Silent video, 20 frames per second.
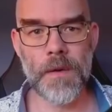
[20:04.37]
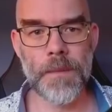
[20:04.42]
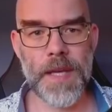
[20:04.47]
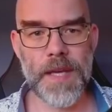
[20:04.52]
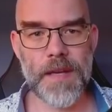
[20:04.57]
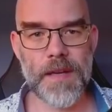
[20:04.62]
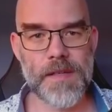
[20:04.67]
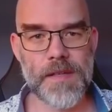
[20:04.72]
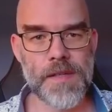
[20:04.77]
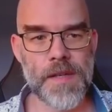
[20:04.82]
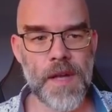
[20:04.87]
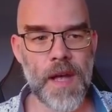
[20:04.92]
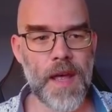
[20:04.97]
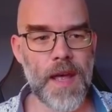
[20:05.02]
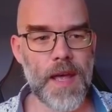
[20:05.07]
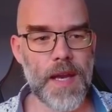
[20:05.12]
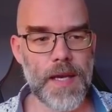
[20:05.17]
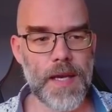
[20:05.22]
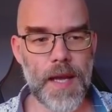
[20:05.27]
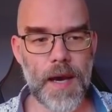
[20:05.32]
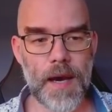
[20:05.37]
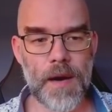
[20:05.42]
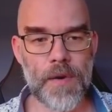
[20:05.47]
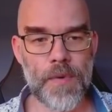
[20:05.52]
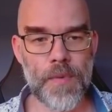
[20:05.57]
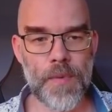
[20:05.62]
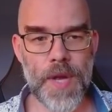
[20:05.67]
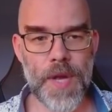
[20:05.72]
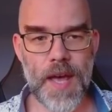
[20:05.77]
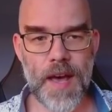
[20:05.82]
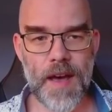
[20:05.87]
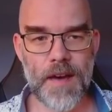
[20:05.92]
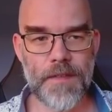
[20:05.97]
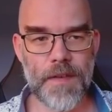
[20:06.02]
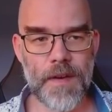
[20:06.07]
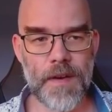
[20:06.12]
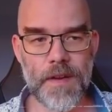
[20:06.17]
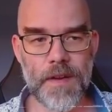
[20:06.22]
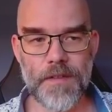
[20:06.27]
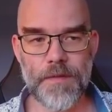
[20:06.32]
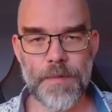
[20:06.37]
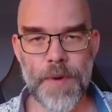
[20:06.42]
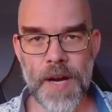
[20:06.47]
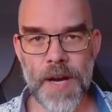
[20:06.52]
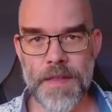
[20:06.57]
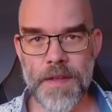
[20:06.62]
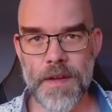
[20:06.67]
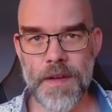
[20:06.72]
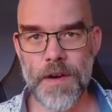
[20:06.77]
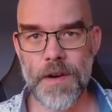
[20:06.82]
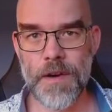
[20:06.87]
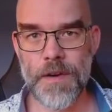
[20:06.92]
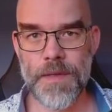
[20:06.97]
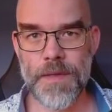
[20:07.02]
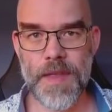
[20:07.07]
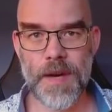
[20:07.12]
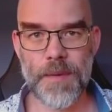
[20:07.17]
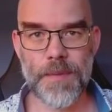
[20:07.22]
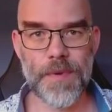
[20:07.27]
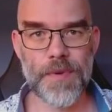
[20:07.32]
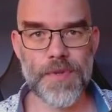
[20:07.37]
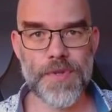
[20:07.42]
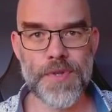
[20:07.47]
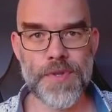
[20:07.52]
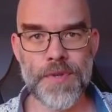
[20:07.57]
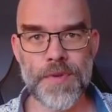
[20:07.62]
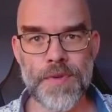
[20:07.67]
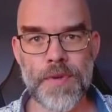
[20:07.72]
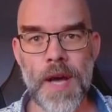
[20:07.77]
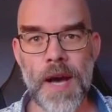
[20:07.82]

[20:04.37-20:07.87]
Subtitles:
because now we have a lot of Python code that will do